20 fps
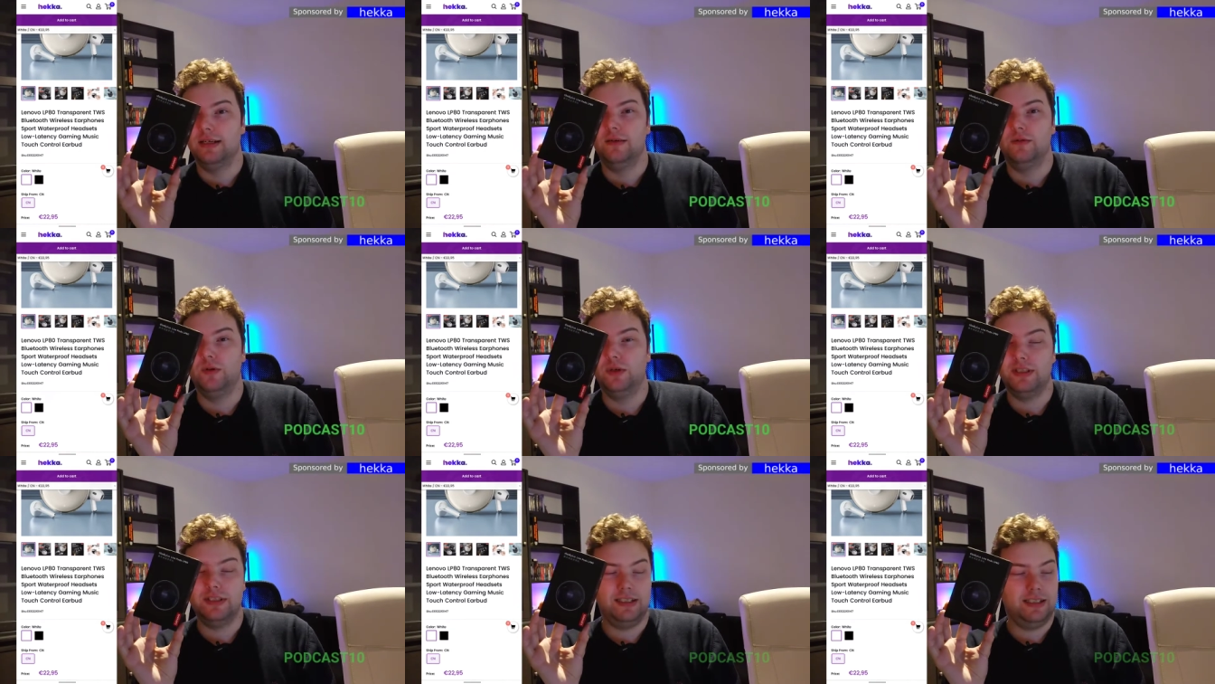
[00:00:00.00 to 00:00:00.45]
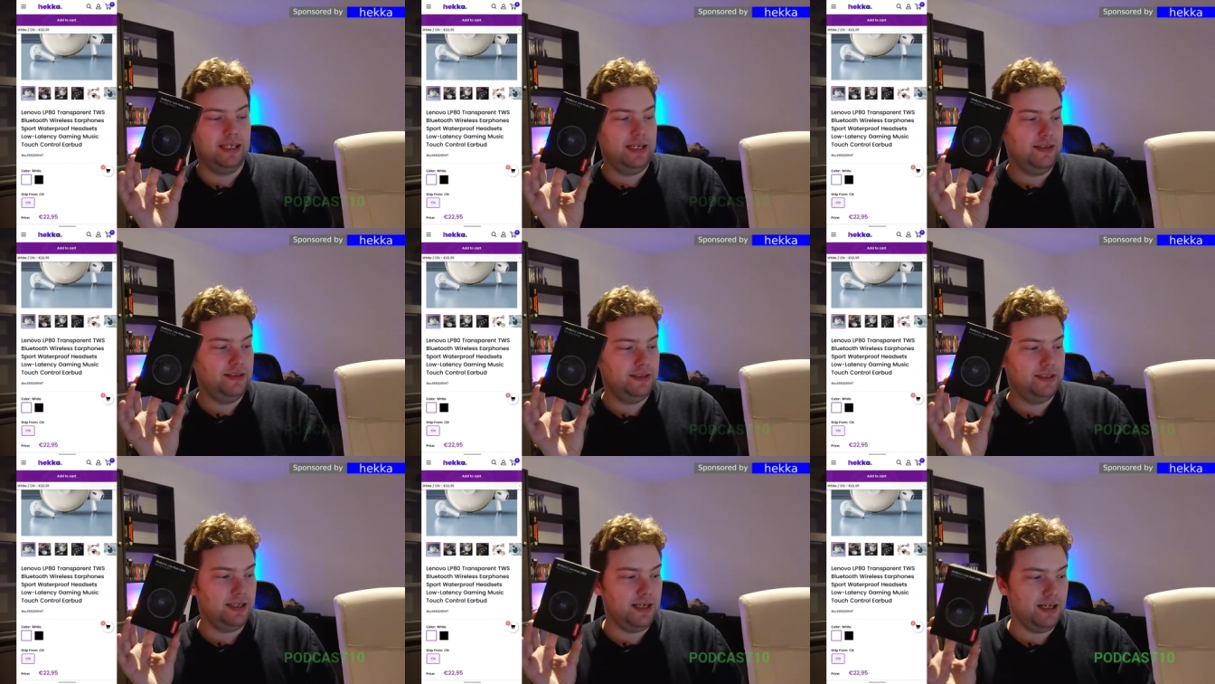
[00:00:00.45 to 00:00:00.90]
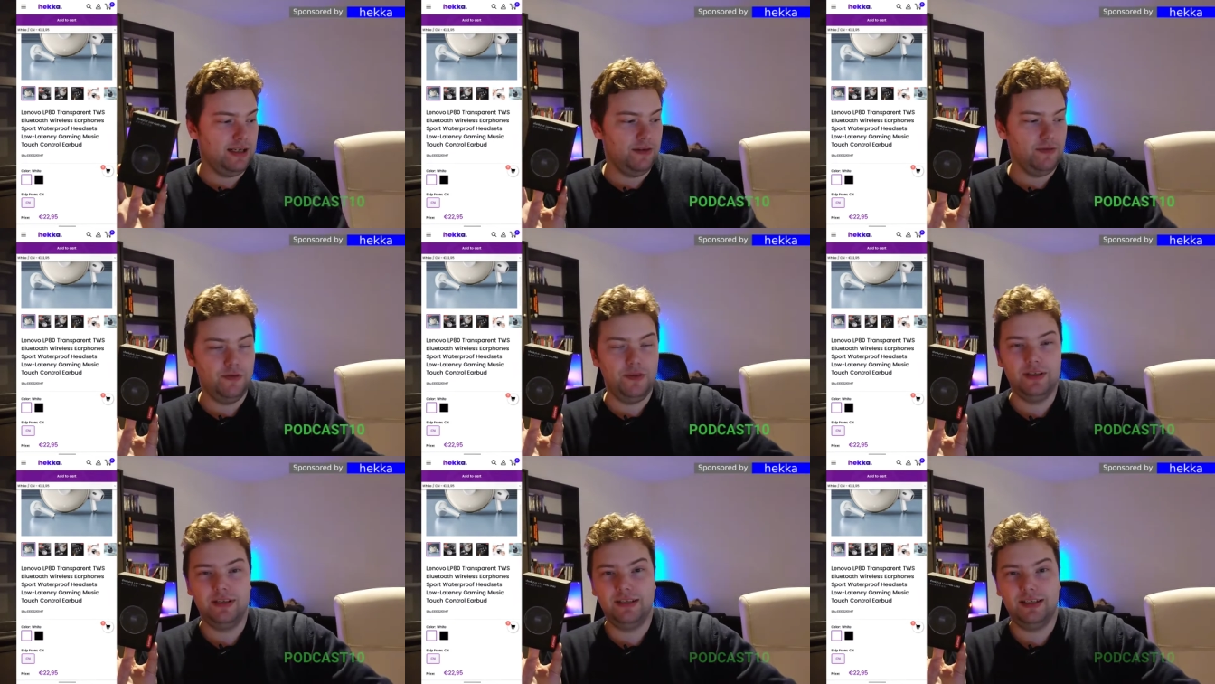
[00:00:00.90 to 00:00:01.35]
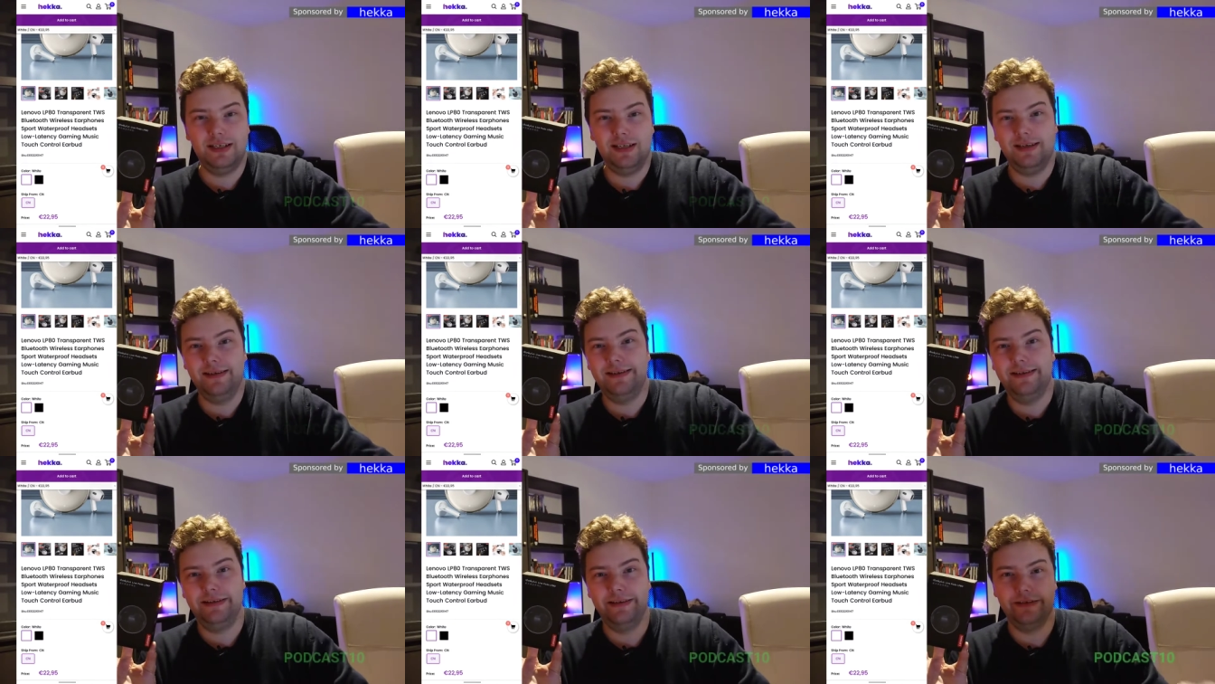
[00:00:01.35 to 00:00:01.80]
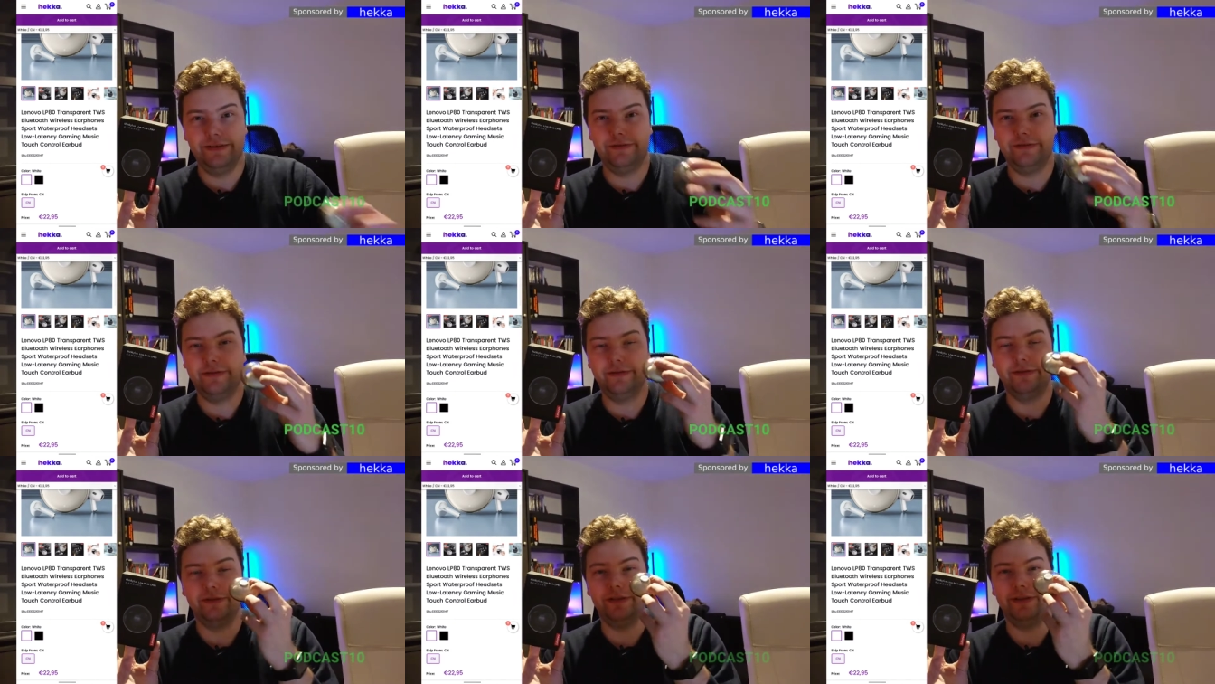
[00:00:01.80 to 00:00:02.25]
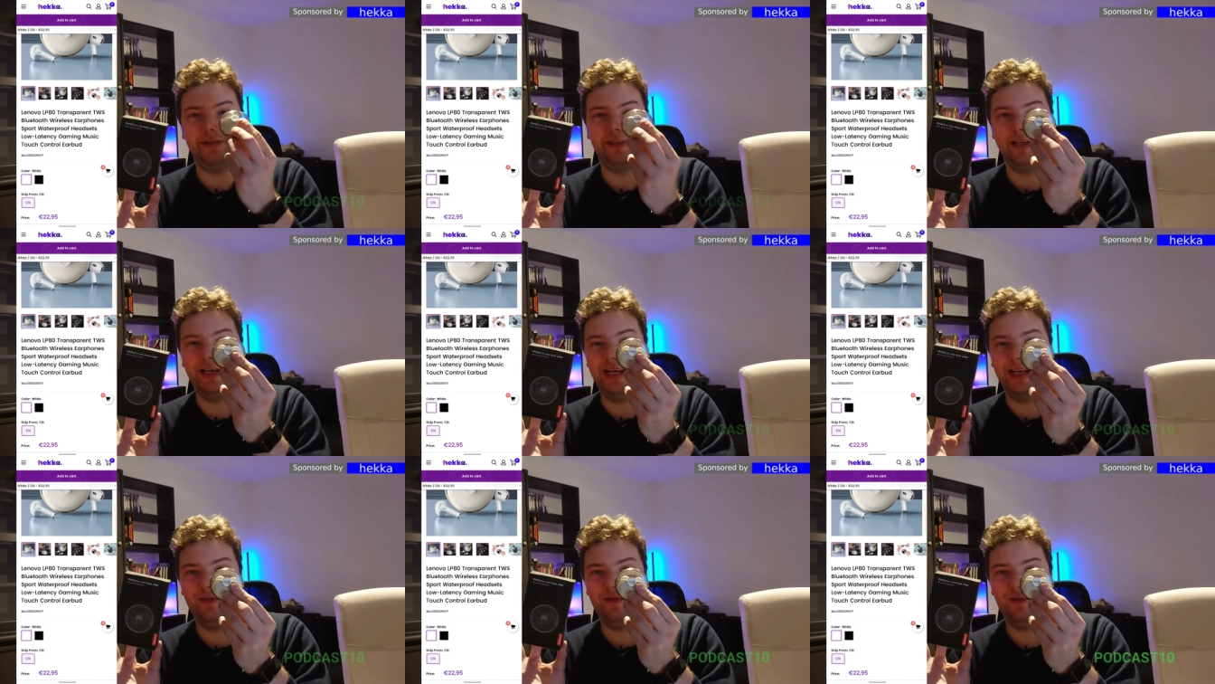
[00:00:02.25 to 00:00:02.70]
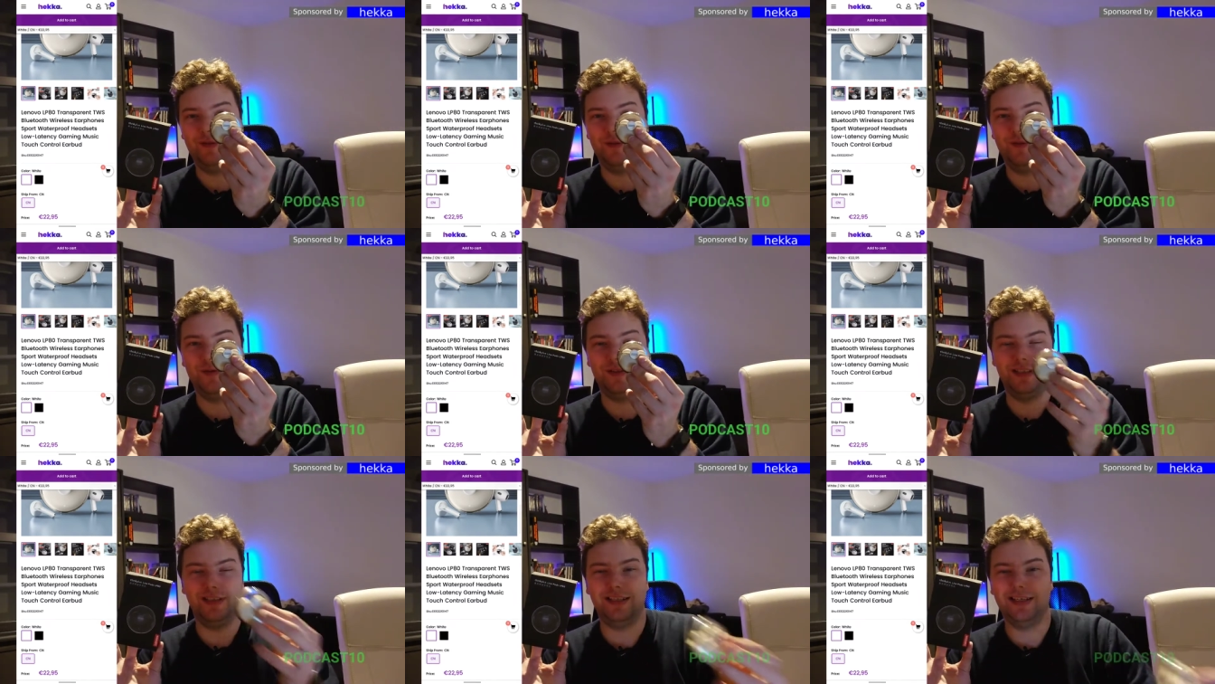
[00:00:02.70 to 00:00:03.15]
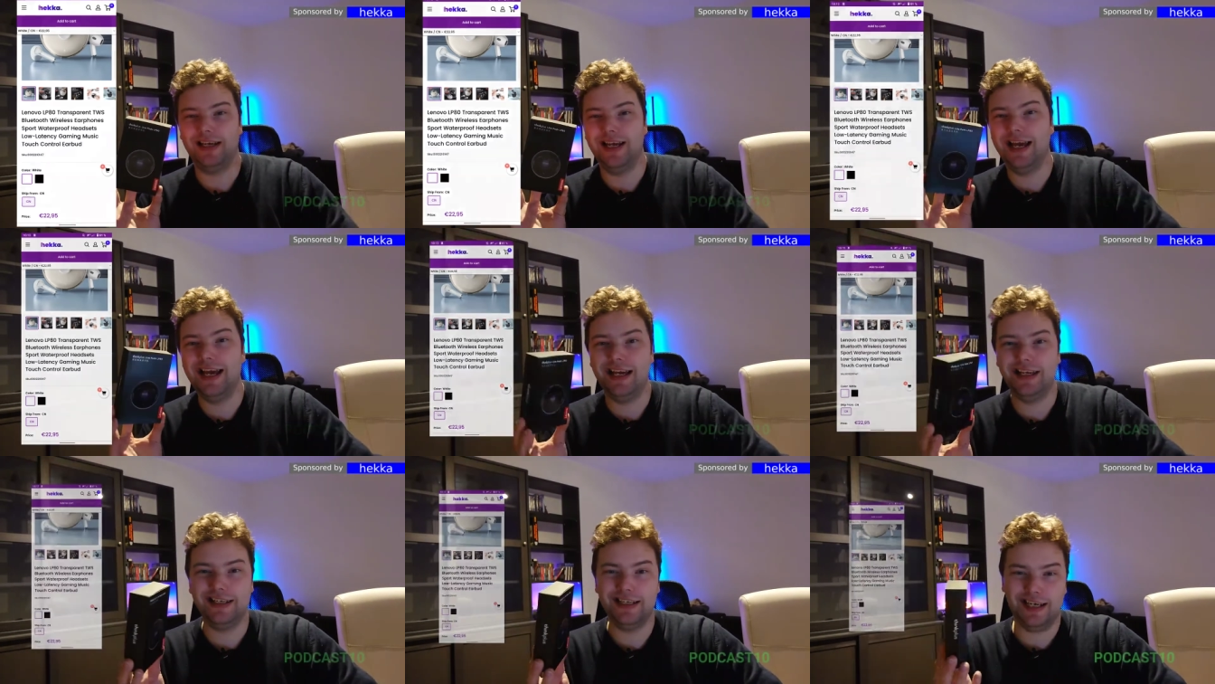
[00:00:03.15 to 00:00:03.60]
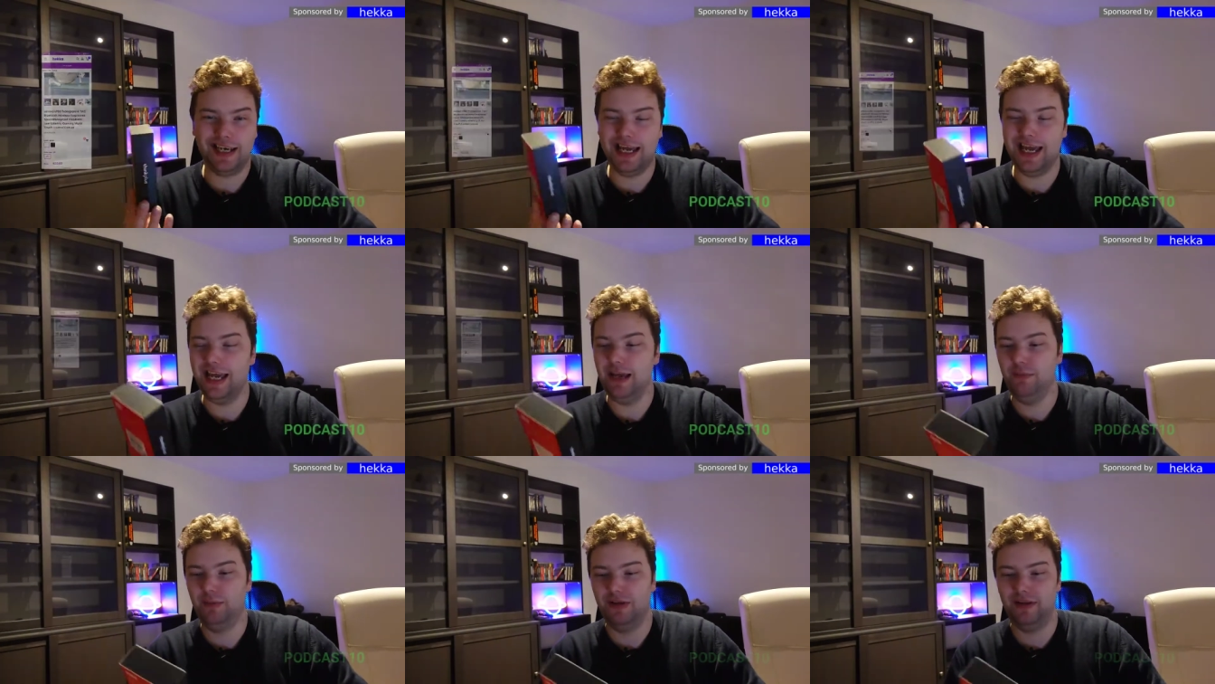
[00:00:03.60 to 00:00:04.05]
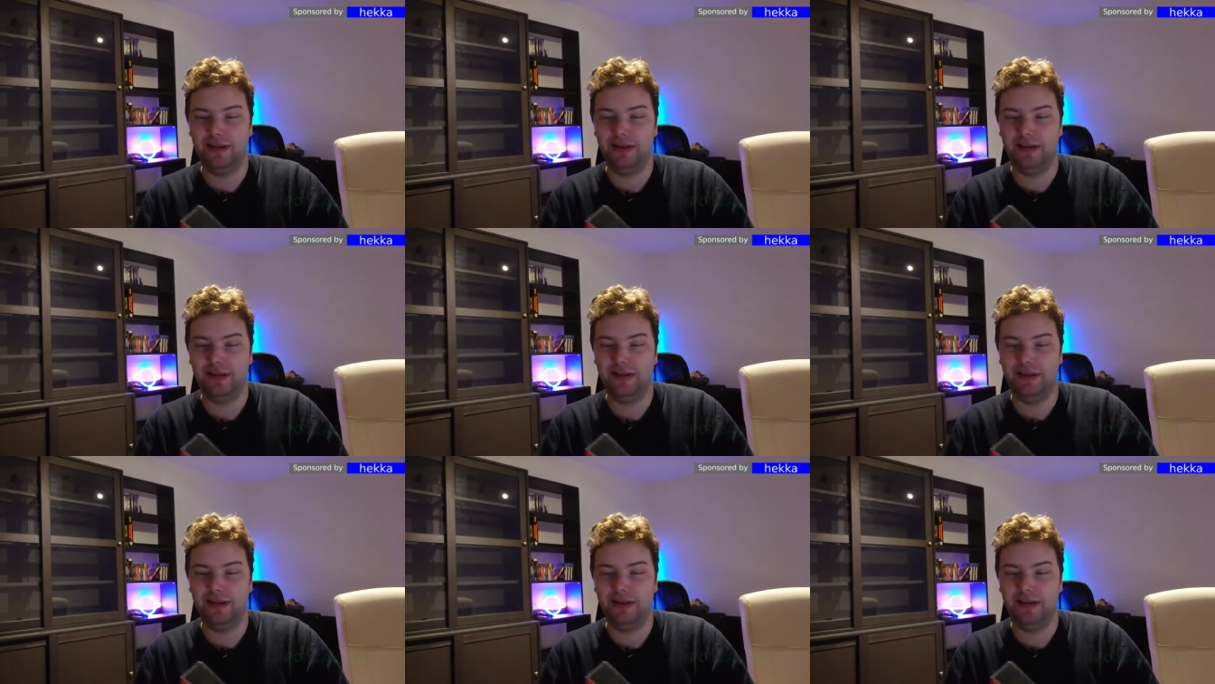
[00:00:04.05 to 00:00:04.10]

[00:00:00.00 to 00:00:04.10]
what's inside of this here? Of course, the headphones and a cable.